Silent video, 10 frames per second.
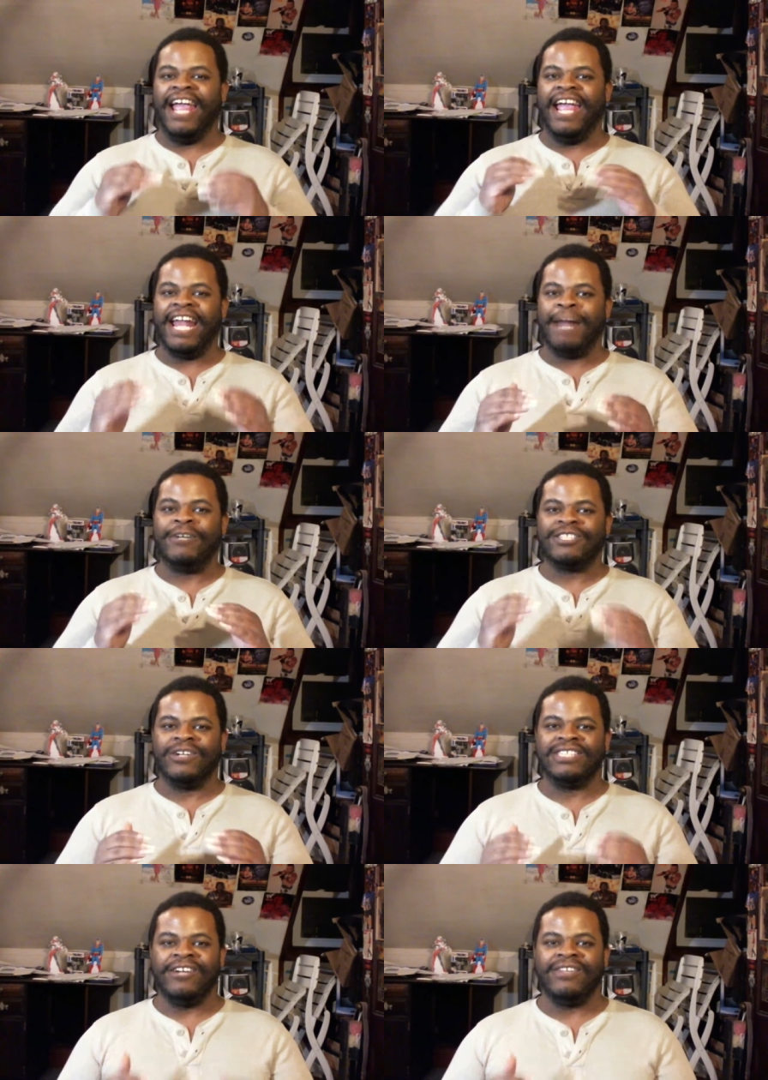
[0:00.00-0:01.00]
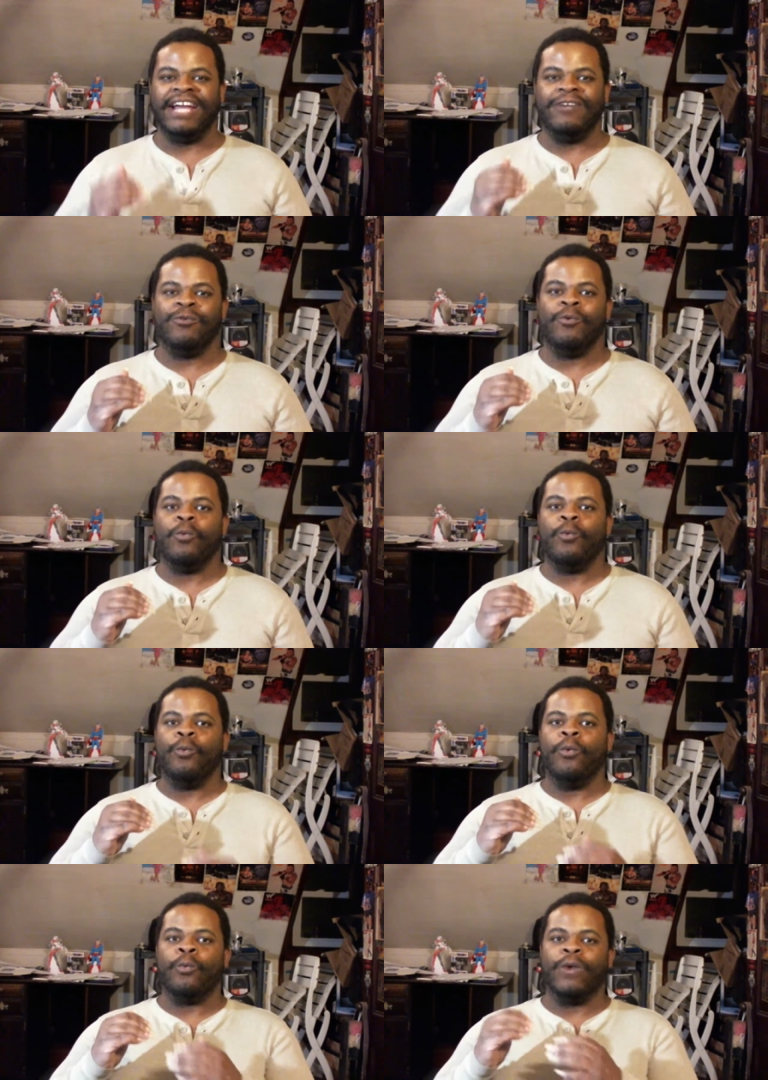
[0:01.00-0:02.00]
And I'm also going to tell you that
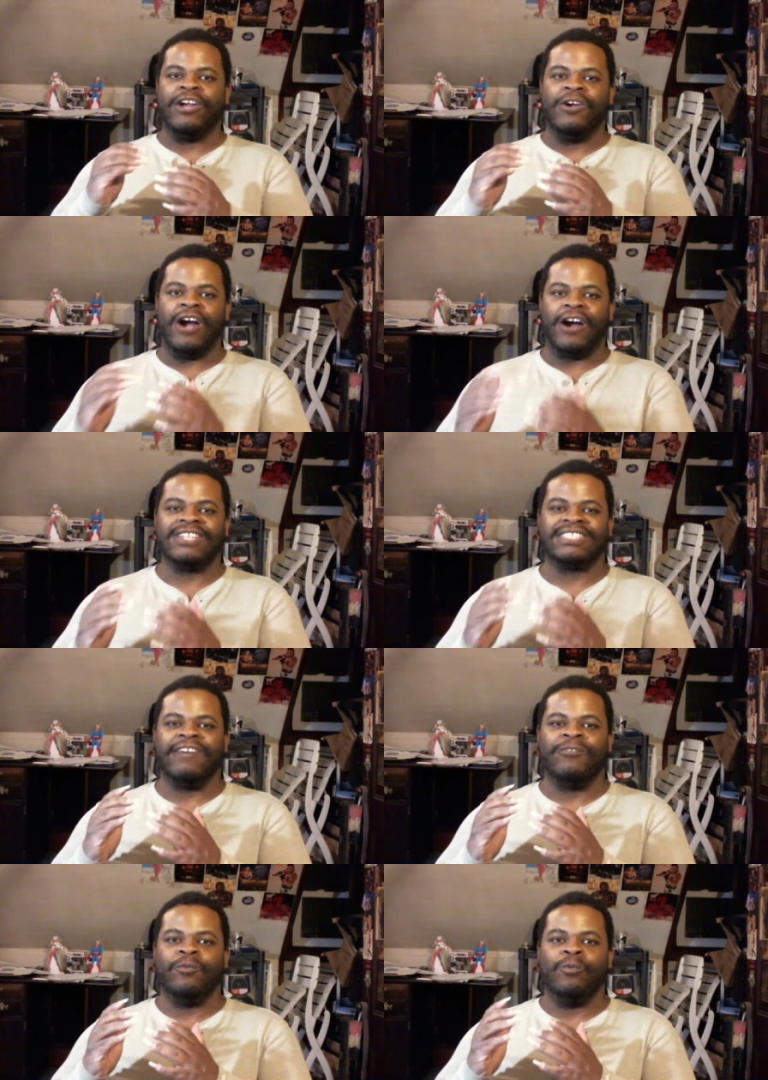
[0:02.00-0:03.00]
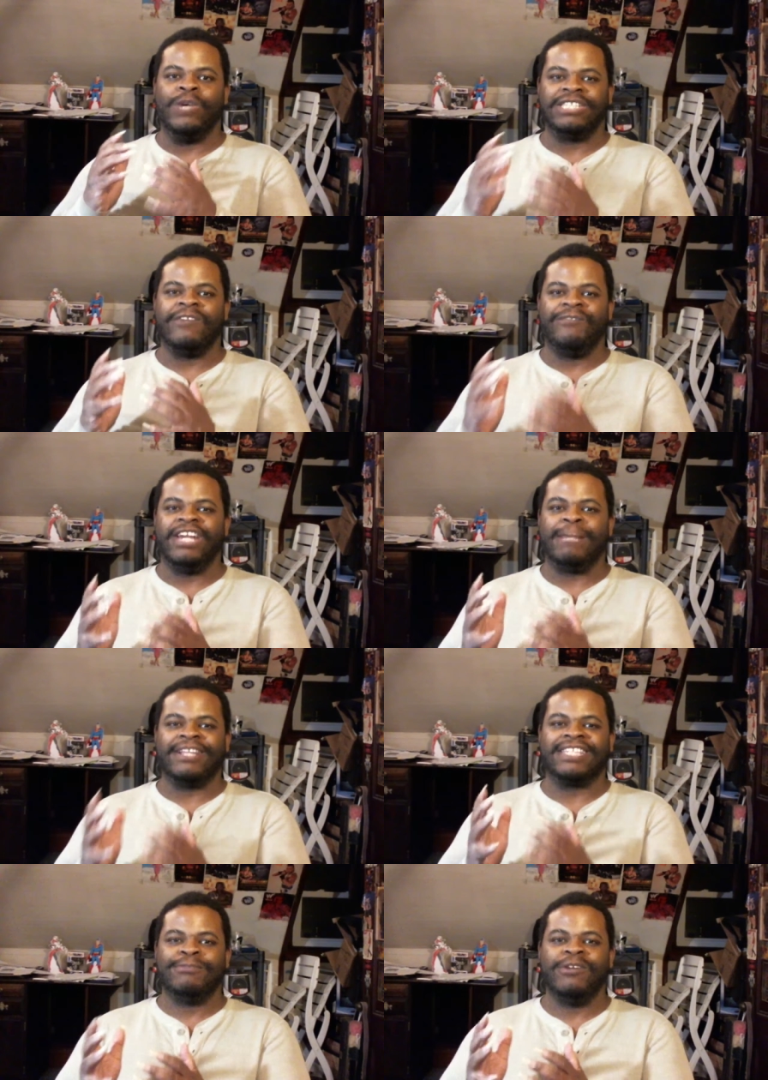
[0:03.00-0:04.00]
regardless of what you feel
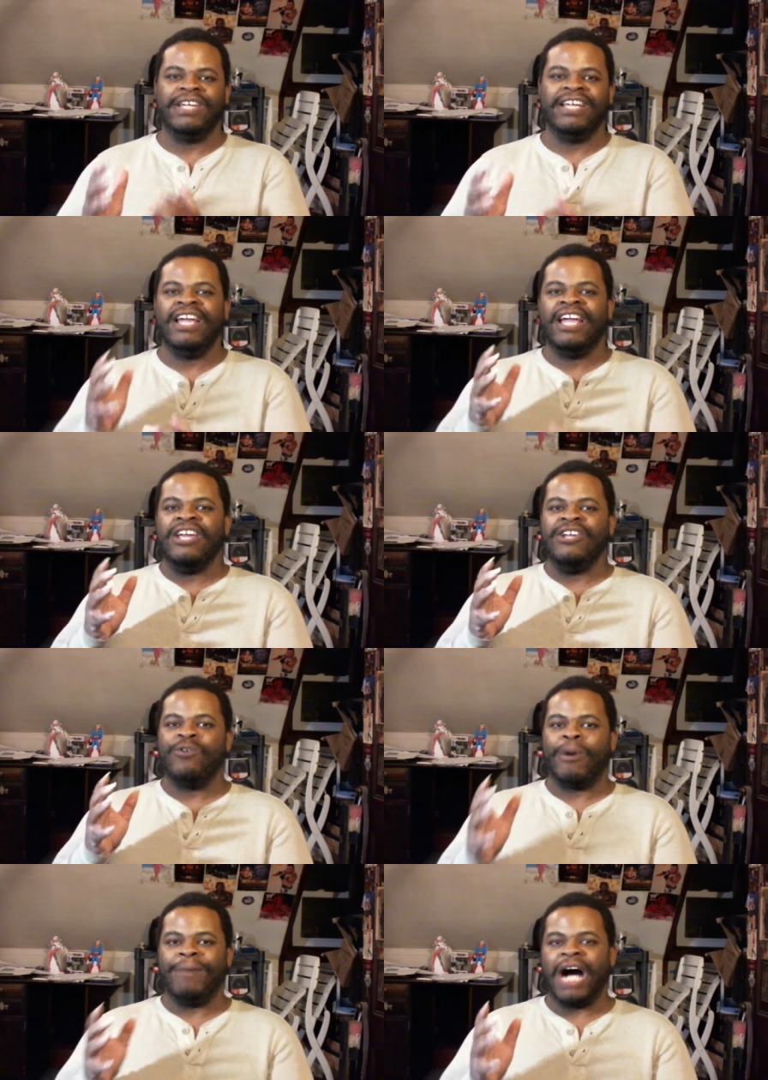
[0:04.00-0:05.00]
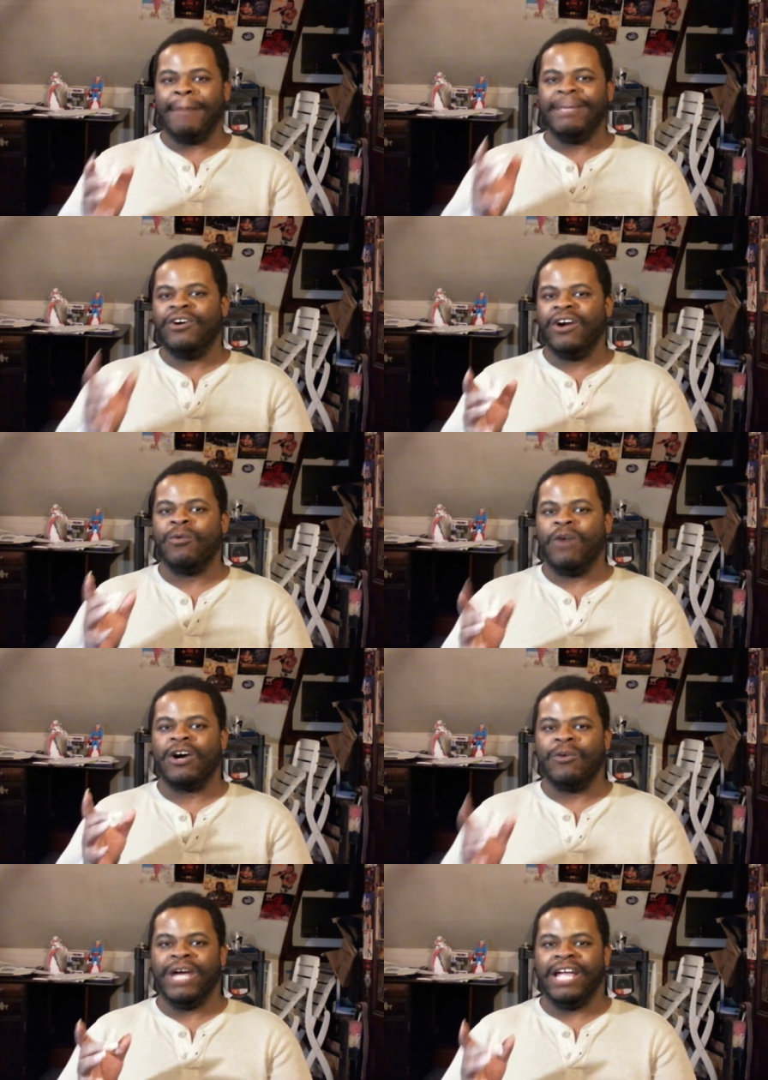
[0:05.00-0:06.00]
about this movie, you are probably going to walk
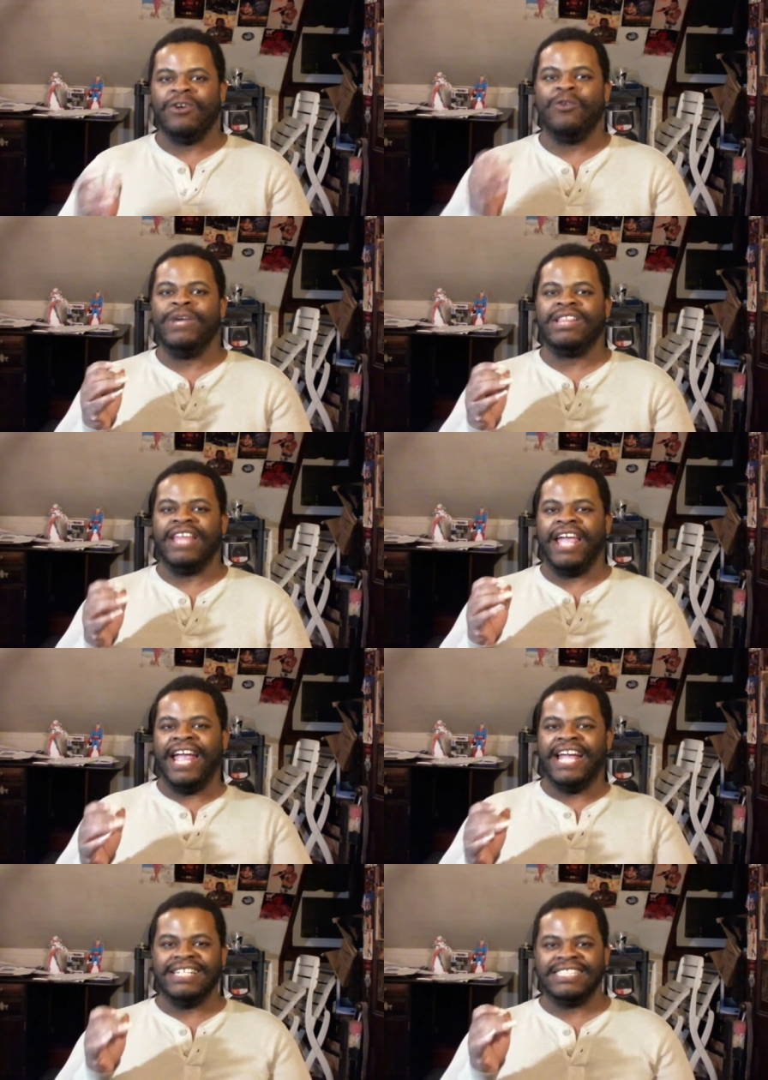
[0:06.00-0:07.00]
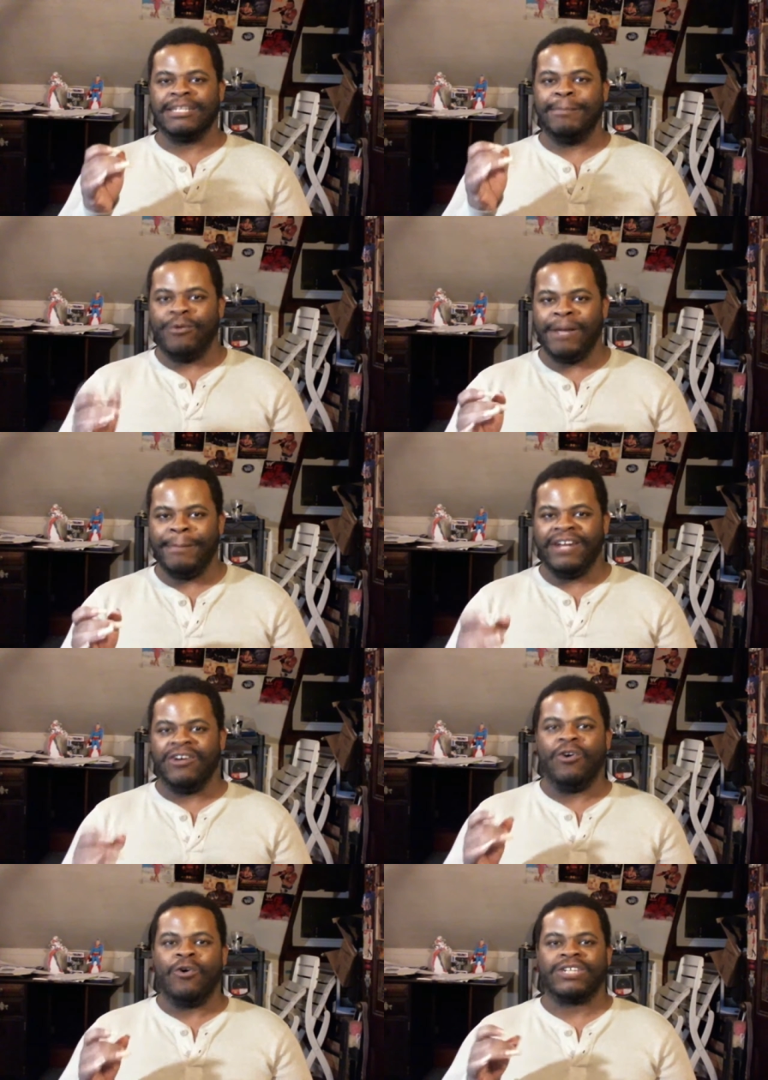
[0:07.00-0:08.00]
away with a disappointment
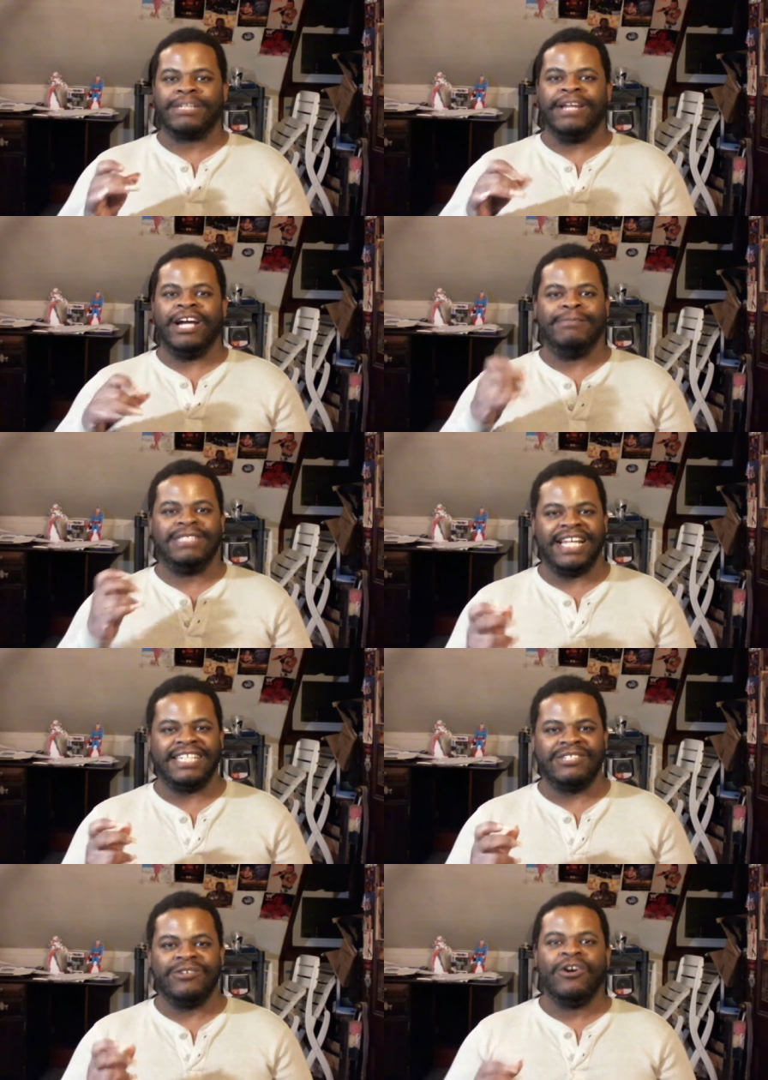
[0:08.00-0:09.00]
or something that upsets you